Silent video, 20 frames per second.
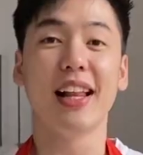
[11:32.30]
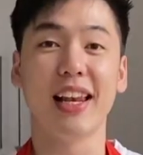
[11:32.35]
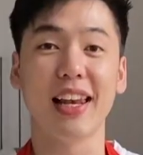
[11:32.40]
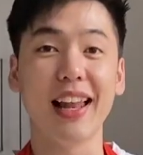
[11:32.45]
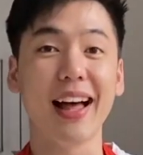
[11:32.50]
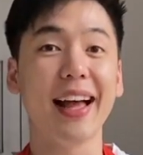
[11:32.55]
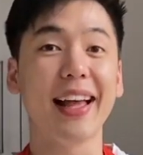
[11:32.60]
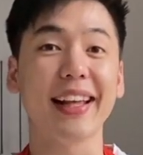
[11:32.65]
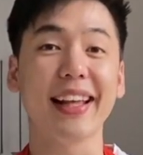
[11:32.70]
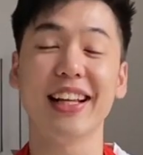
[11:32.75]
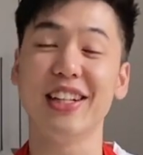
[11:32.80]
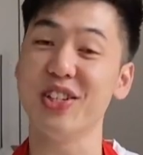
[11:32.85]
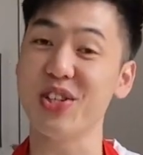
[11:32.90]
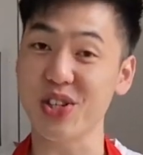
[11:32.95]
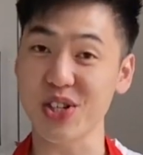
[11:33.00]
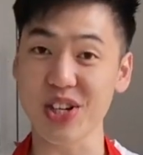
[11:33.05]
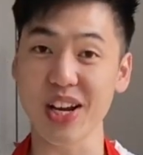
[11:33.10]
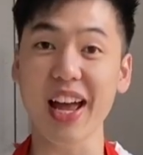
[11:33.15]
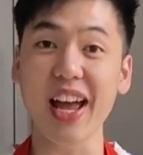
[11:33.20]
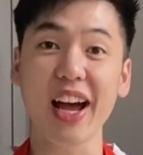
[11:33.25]
like, and
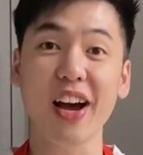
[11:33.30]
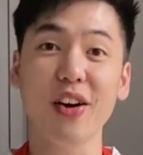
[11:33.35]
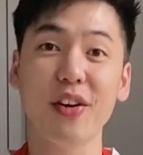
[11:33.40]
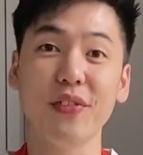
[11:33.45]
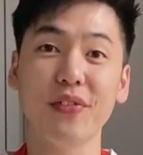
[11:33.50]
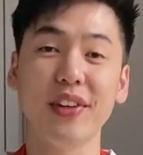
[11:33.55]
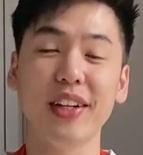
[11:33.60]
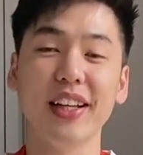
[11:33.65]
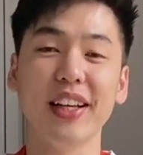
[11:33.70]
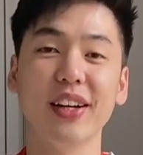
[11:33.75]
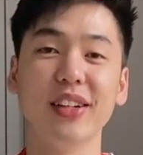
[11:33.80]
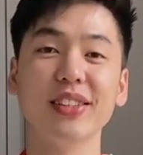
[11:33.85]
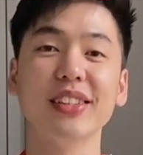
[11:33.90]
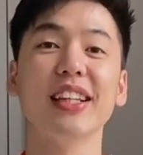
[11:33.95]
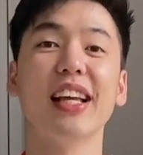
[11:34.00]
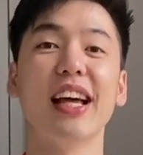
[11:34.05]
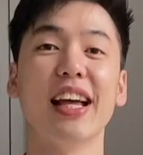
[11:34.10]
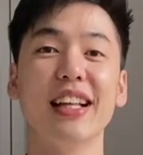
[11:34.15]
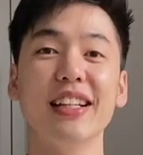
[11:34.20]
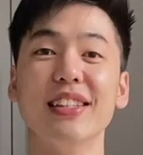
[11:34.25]
share our videos.
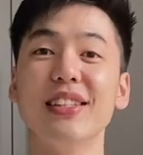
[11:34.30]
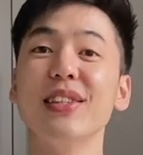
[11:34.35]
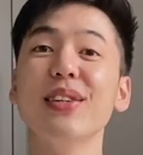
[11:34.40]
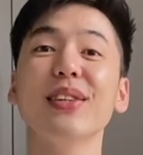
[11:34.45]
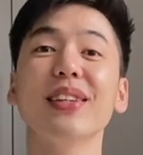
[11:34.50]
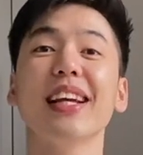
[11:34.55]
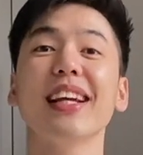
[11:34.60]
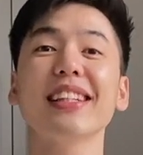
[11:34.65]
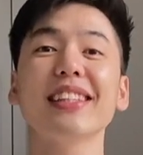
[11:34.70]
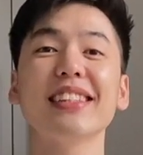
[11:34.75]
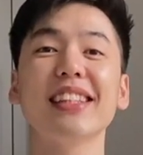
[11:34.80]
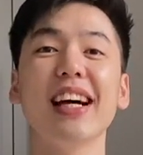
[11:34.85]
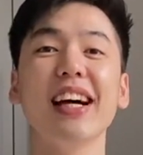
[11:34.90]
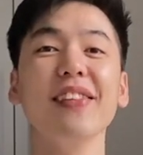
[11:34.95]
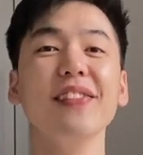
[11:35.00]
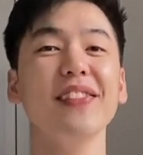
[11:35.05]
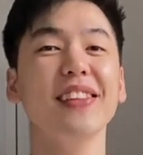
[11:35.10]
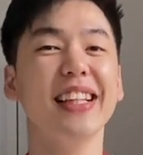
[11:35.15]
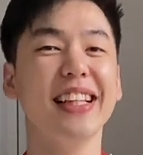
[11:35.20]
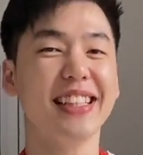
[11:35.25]
Until next time,
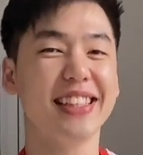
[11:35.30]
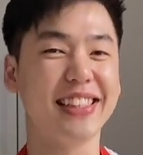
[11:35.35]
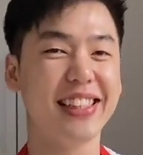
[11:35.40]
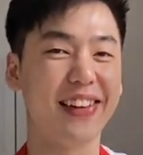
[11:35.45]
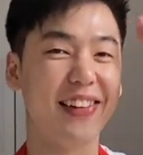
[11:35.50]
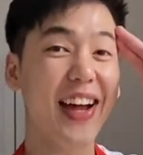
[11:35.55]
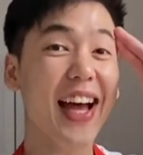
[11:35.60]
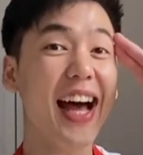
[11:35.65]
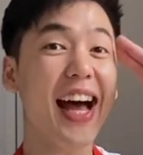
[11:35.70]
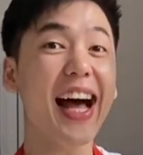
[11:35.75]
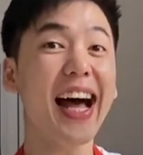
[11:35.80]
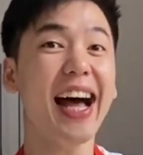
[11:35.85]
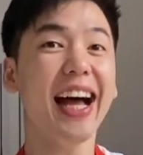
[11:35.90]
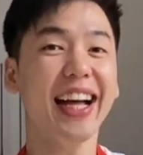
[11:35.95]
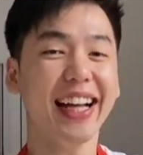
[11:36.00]
ta-ra!